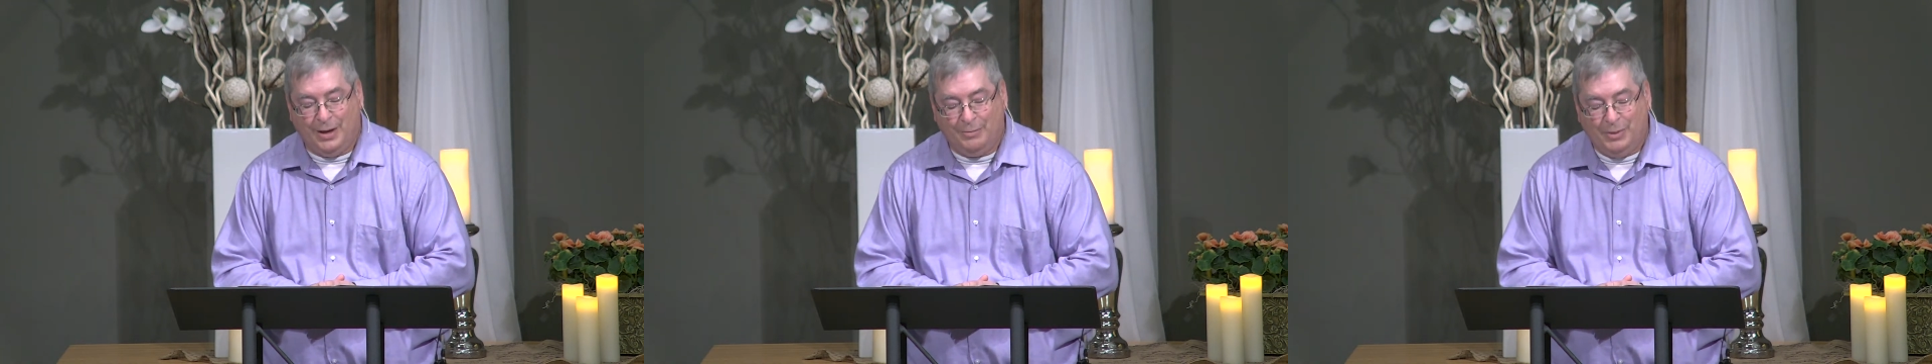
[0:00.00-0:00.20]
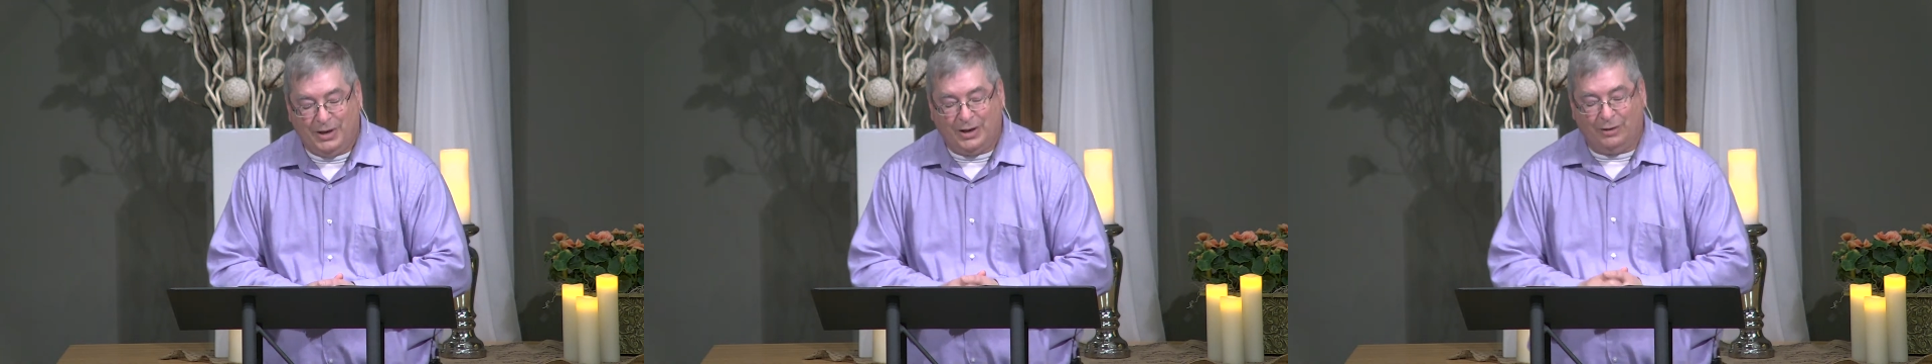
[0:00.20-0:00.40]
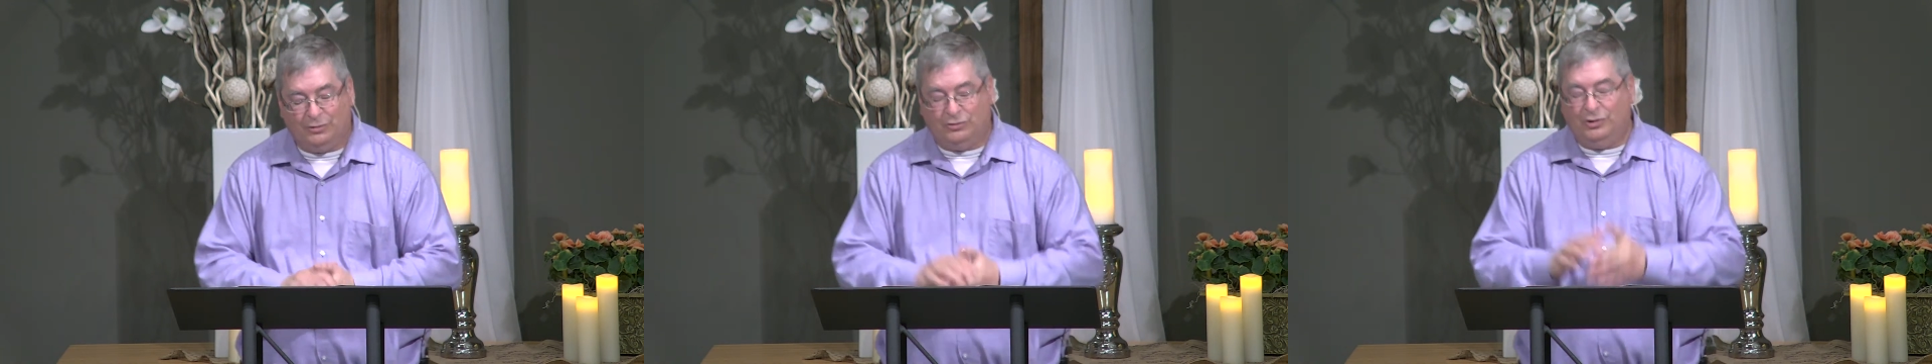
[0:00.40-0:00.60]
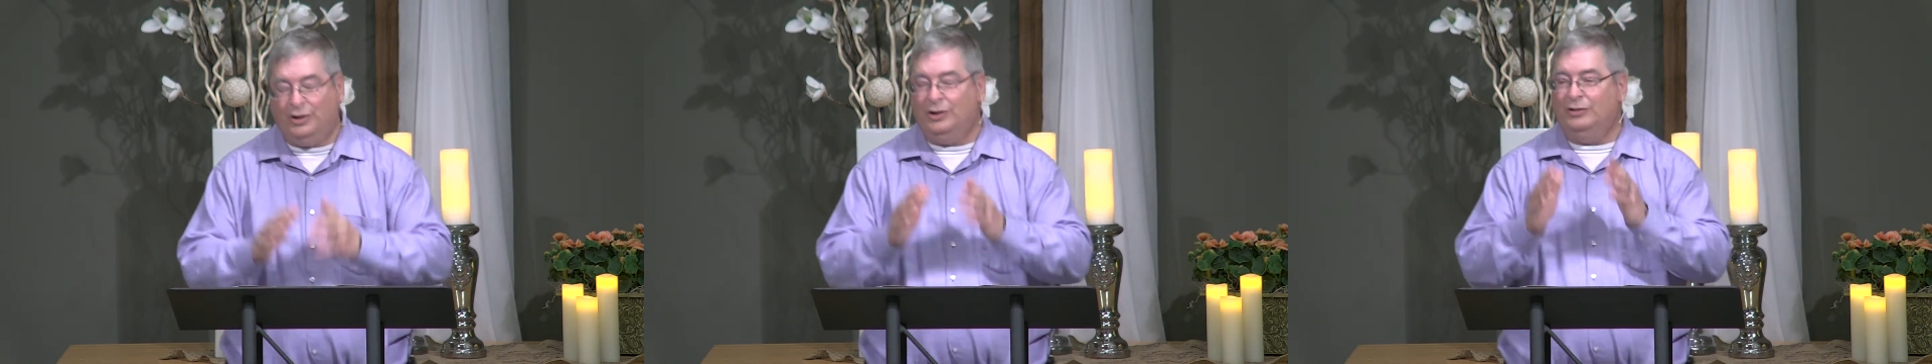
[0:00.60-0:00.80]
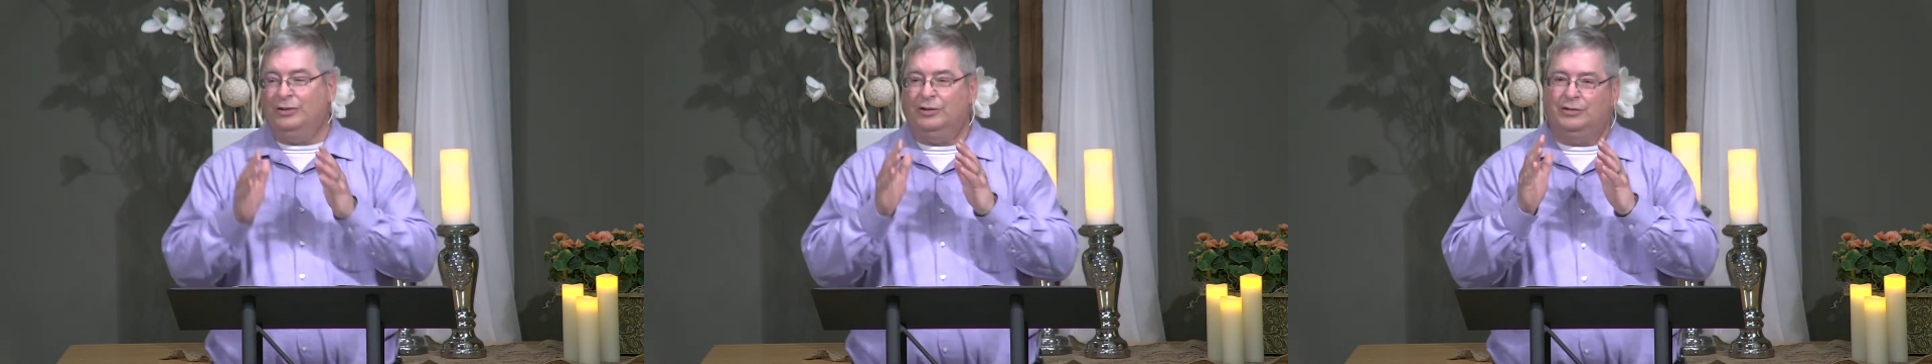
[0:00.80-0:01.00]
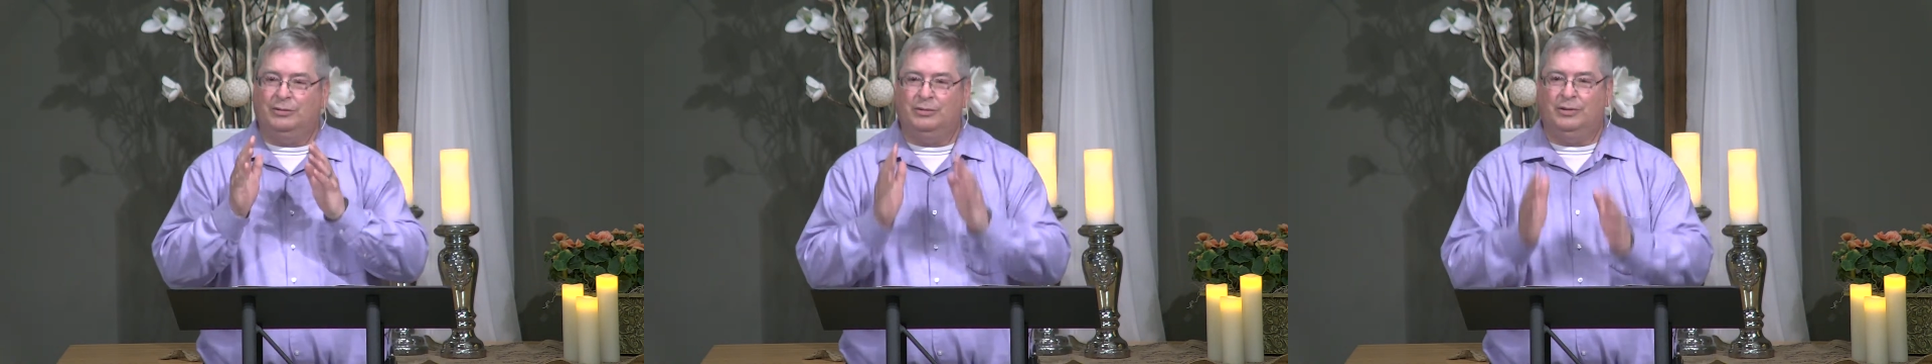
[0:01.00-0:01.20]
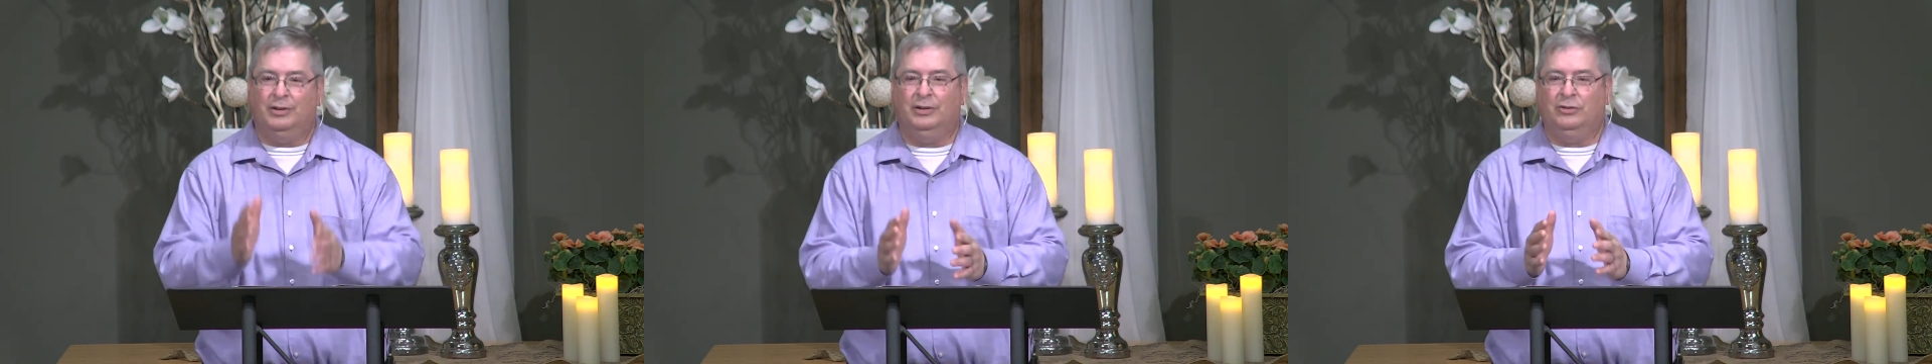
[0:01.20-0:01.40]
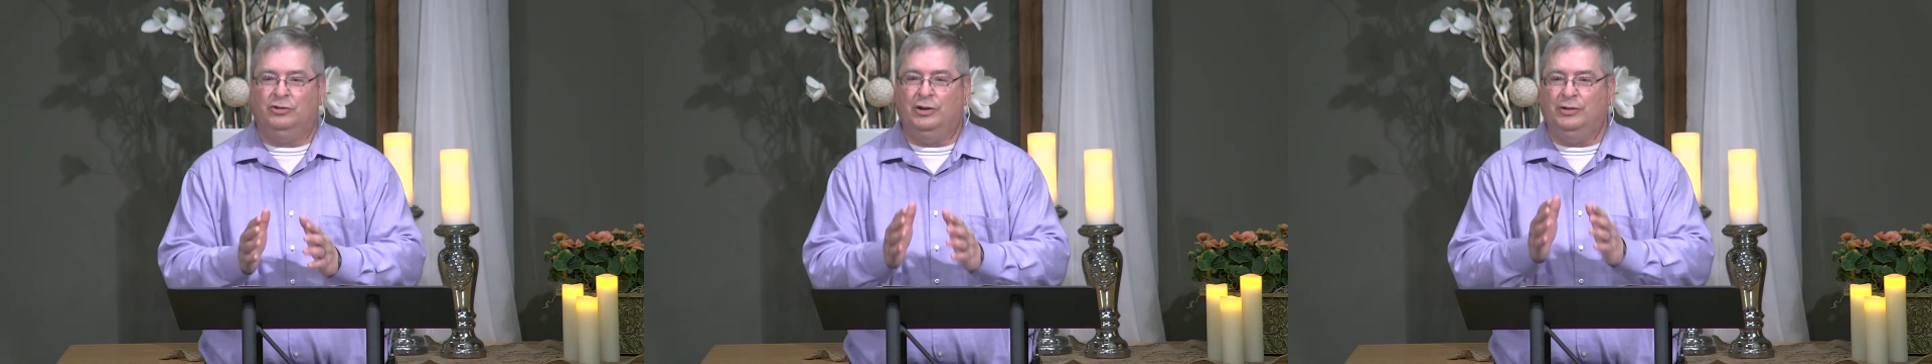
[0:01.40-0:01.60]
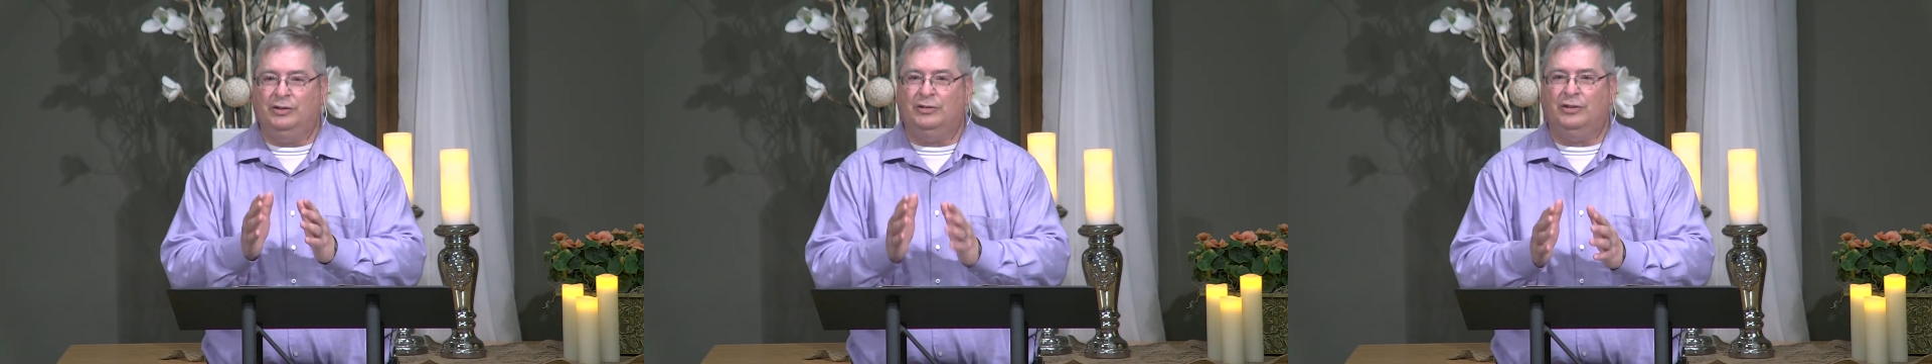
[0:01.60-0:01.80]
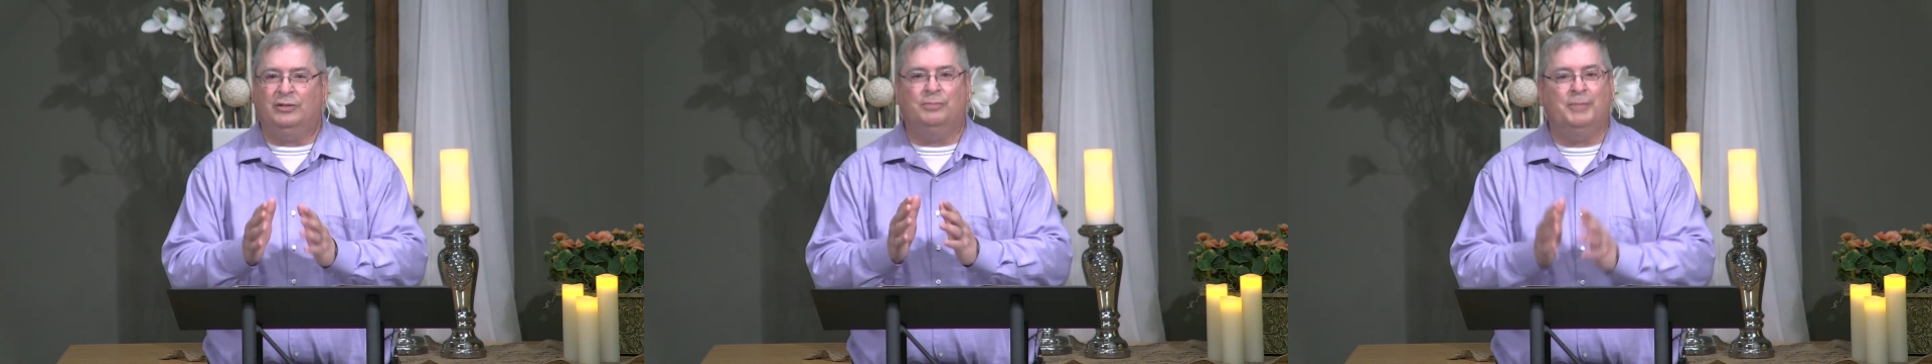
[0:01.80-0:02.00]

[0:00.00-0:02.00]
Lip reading: Because Jesus'